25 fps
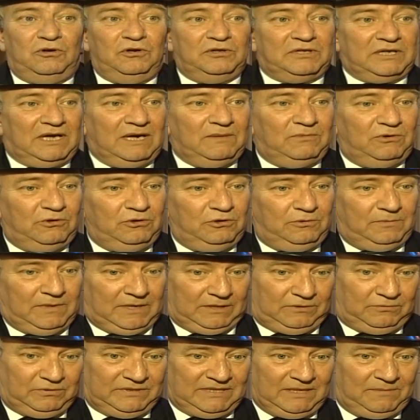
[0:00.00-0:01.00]
Le train bleu, ben,
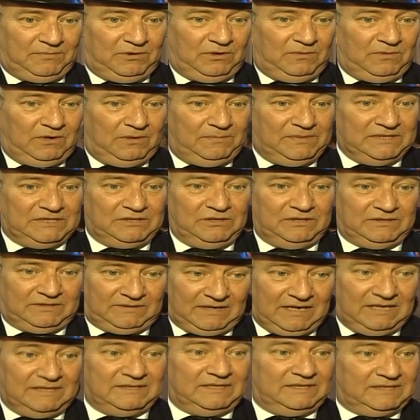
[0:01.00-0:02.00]
tout simplement parce que
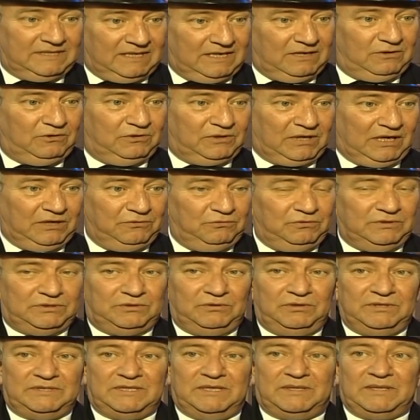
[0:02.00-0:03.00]
The blue train,
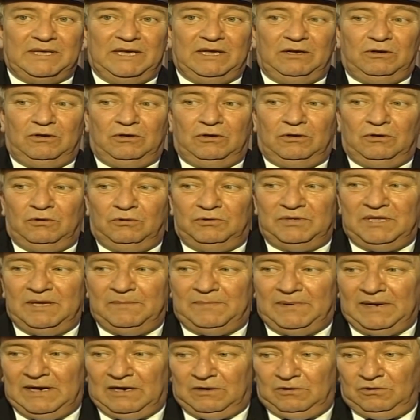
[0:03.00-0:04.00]
simply because it was
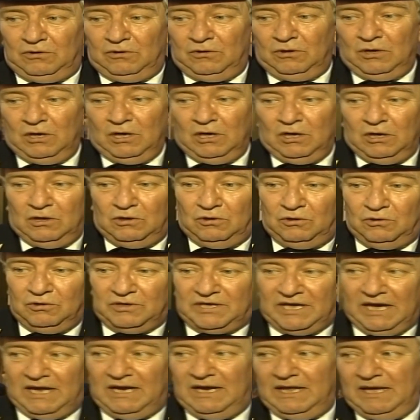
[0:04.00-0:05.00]
the train going to the
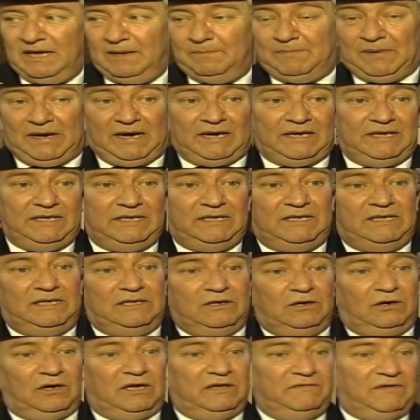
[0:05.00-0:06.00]
Riviera.
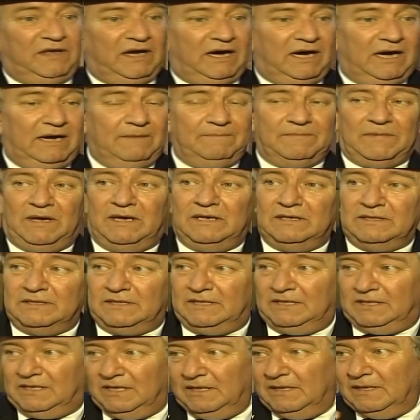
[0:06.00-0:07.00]
Paris, euh, Riviera hein,
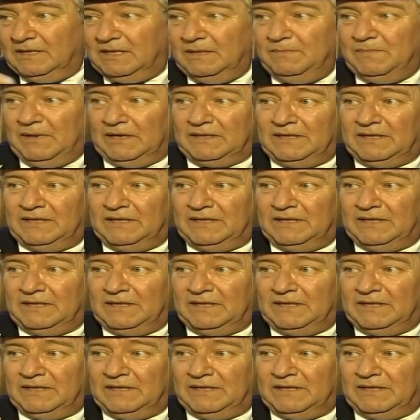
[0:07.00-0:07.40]
qui, it was the